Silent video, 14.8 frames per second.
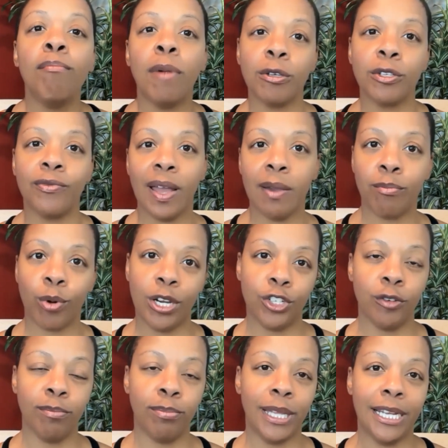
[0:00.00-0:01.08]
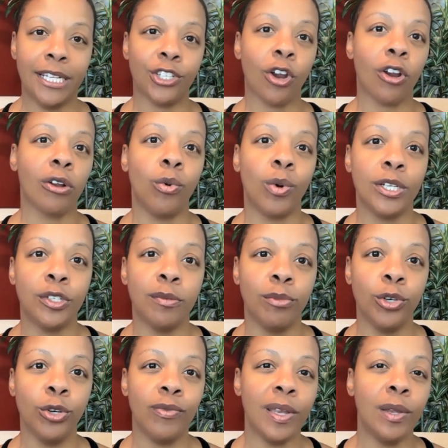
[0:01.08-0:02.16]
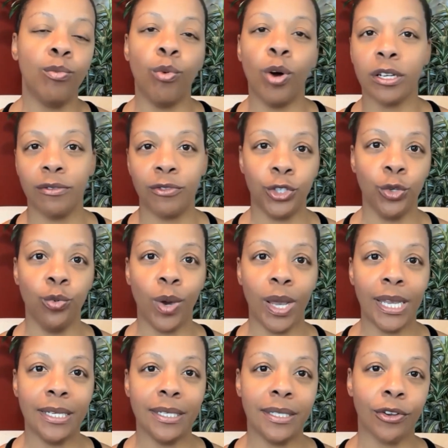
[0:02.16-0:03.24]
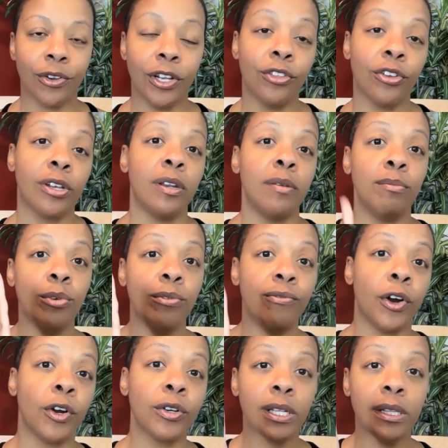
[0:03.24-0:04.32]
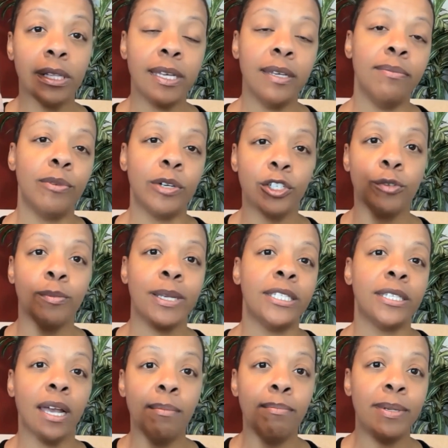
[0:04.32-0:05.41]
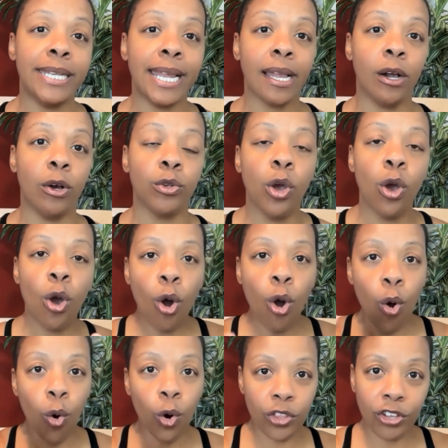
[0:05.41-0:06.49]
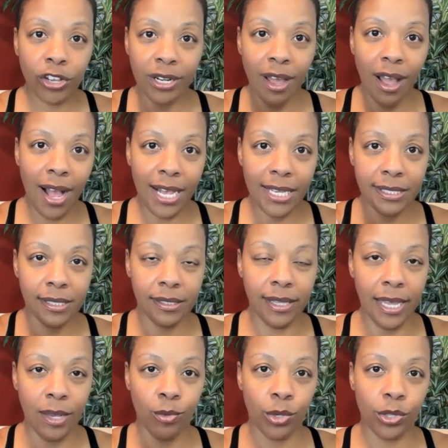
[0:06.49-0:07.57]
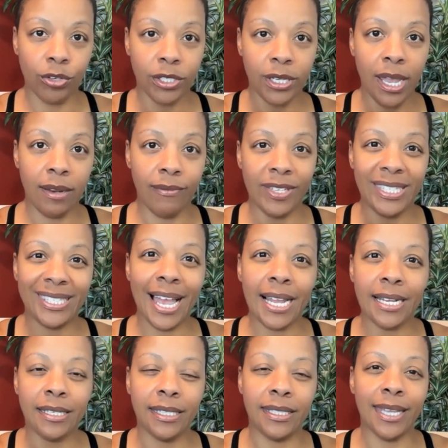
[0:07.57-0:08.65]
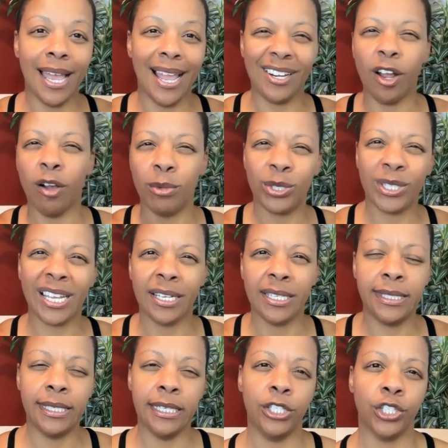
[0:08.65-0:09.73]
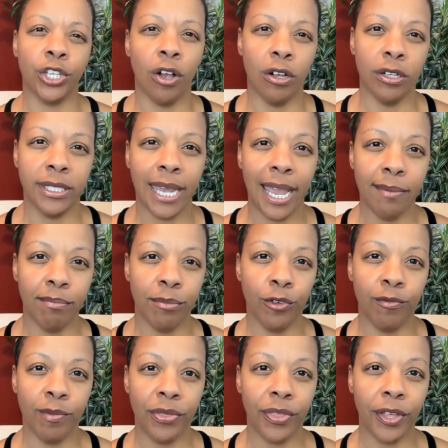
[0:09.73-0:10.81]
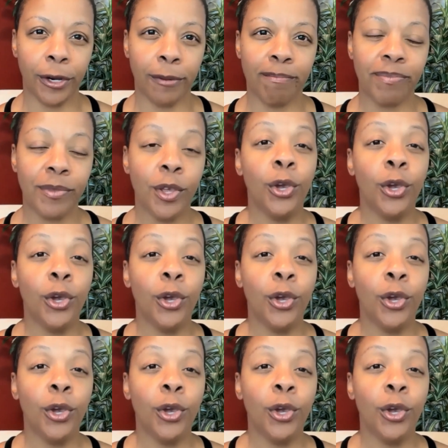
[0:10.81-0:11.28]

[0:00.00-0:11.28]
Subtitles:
Most vibration plates are going to move in one of two ways. They're either going to move vertically, which means up and down, or they're going to oscillate, where there's kind of a side to side, almost like a seesaw type movement there.